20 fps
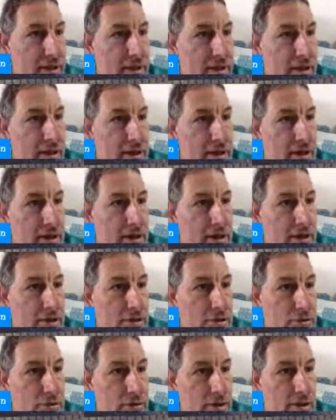So
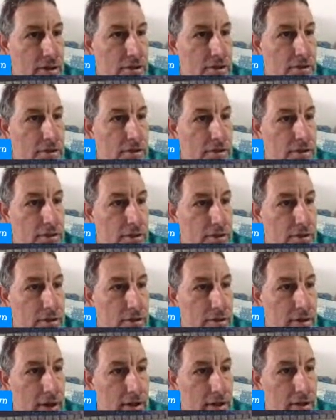let's take a little
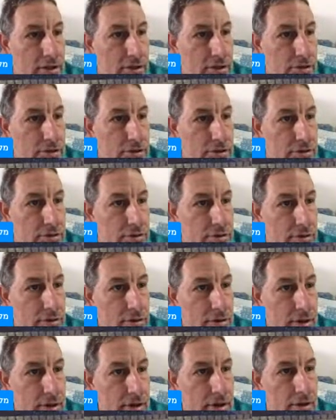
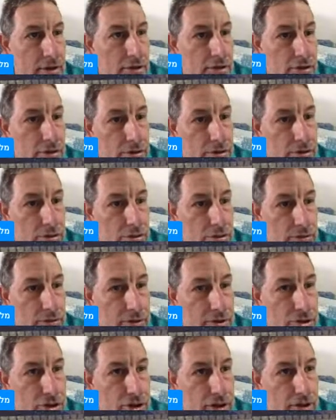excursion over to
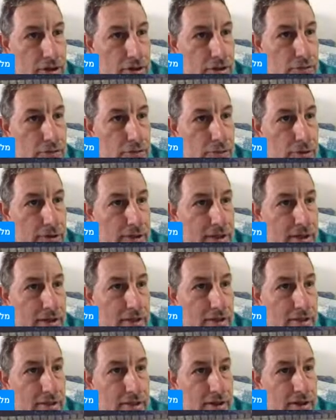Genesis
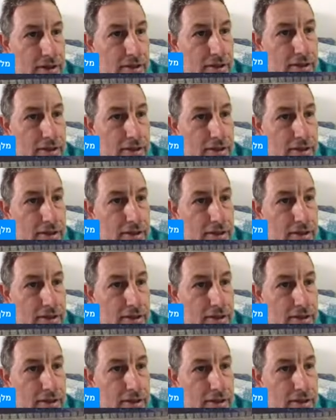14:6.